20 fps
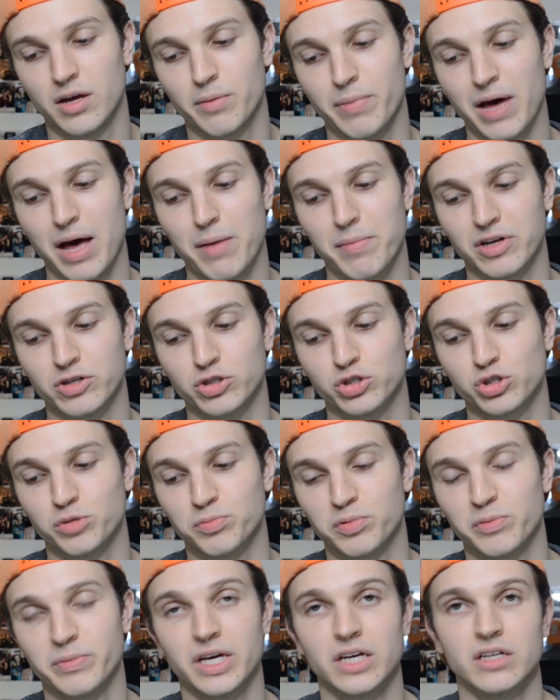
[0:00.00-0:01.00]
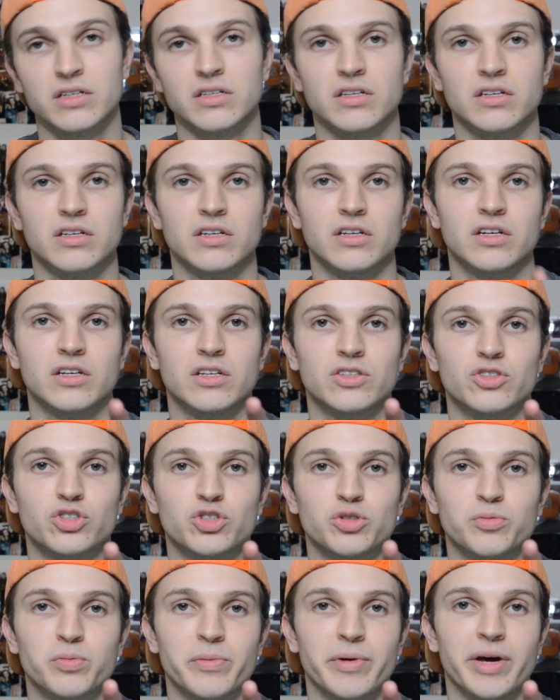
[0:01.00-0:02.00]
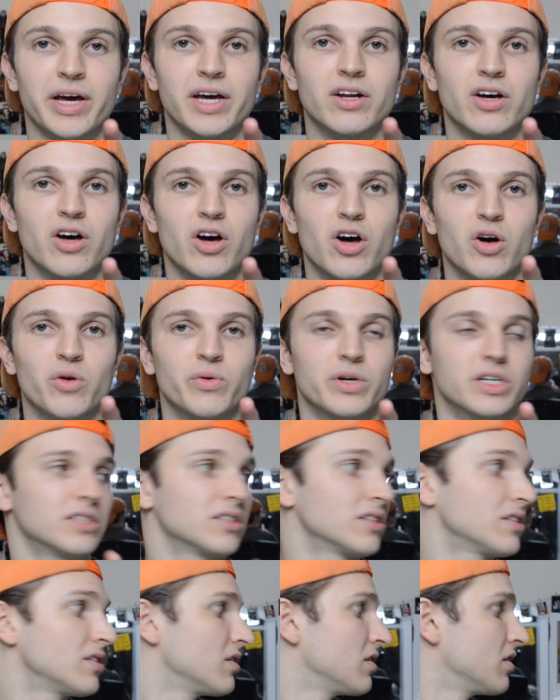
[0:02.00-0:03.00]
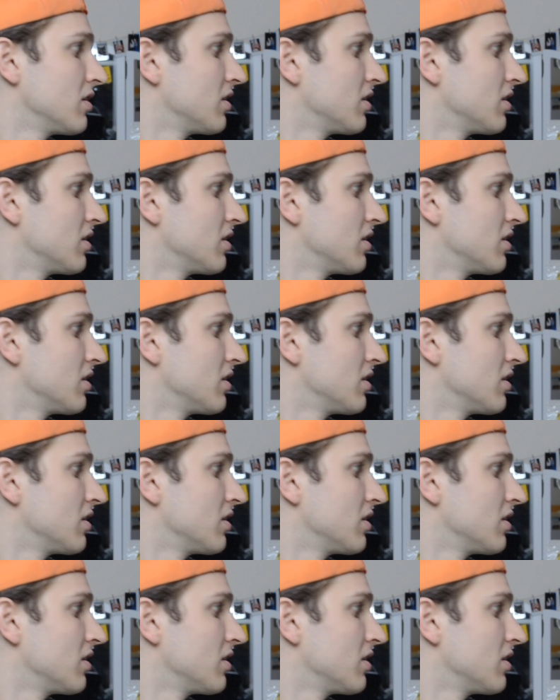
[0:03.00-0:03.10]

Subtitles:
Batman or Superman? Superman, always.